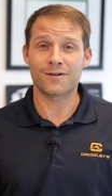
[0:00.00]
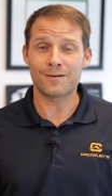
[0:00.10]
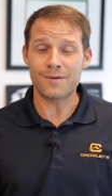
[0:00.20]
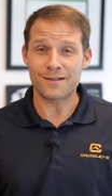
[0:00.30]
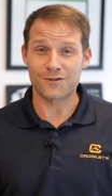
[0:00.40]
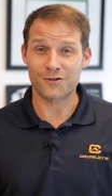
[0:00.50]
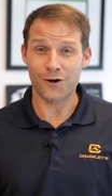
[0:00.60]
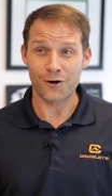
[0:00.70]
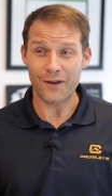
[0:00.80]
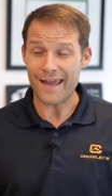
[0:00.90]
are going to be
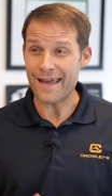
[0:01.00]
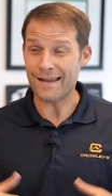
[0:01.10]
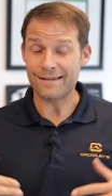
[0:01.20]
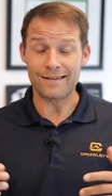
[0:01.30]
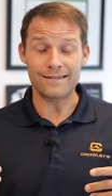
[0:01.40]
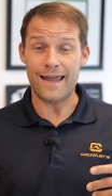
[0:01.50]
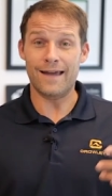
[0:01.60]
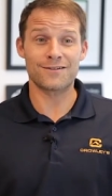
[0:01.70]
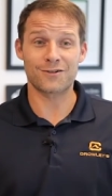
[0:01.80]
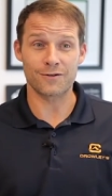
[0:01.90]
installed, and the
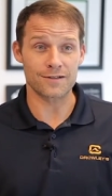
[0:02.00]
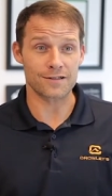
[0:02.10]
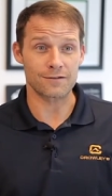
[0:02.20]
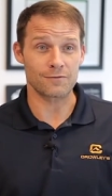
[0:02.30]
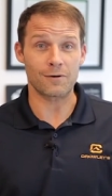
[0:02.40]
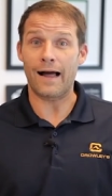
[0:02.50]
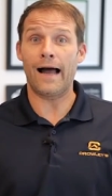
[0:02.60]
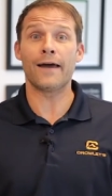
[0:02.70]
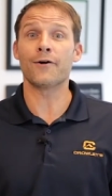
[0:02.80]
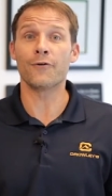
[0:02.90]
answer is, well,
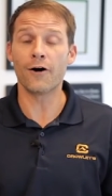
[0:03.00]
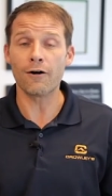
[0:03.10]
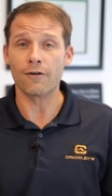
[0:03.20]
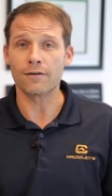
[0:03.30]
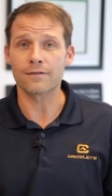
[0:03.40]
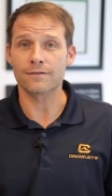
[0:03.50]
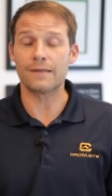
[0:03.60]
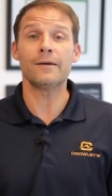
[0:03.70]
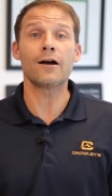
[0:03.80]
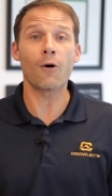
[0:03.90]
I don't know
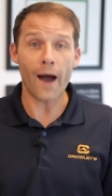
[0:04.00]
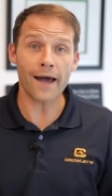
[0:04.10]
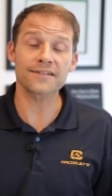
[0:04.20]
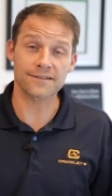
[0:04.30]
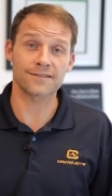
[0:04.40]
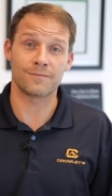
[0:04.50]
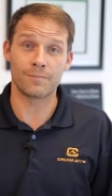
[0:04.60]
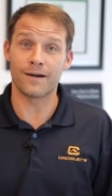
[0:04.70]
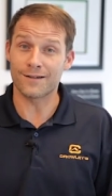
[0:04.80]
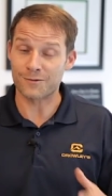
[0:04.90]
let me go ask
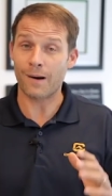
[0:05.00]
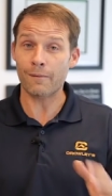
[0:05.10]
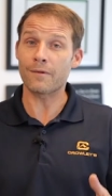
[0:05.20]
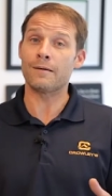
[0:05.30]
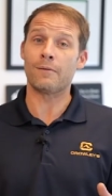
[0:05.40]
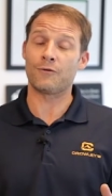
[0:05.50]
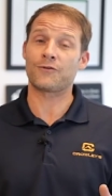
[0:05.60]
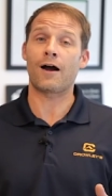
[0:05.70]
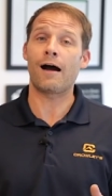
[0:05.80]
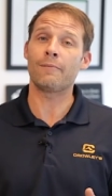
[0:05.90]
somebody is probably the
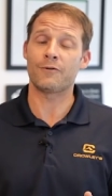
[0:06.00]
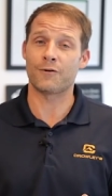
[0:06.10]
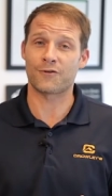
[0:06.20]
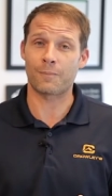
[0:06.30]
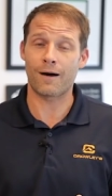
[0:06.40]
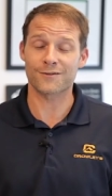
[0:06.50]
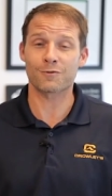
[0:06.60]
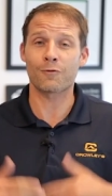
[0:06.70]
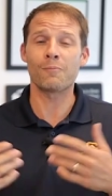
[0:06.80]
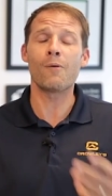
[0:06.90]
most common response.
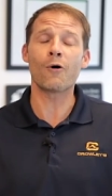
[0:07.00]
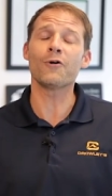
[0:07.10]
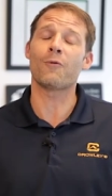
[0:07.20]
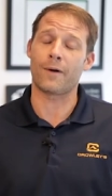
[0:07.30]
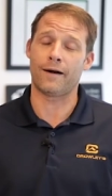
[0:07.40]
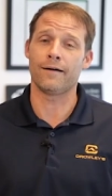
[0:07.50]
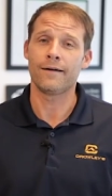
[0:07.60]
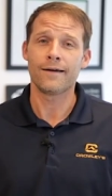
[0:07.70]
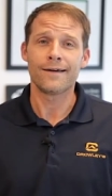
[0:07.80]
Well, with Moraware,